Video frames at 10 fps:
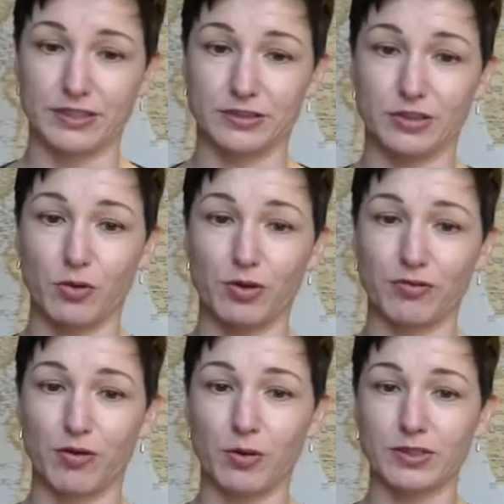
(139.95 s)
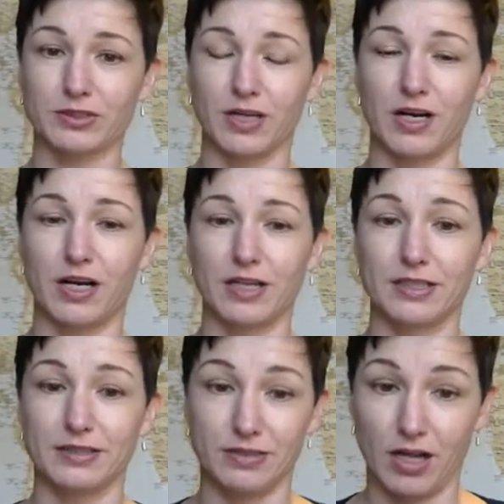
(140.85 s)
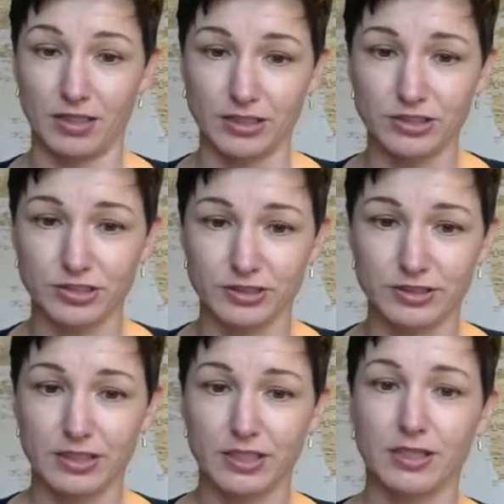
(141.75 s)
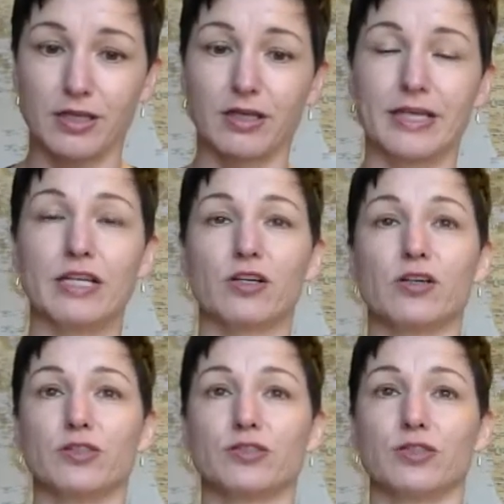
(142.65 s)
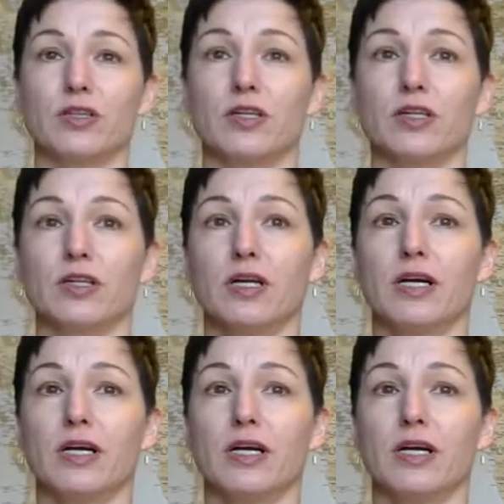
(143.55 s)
So we're focused on knowledge, intercultural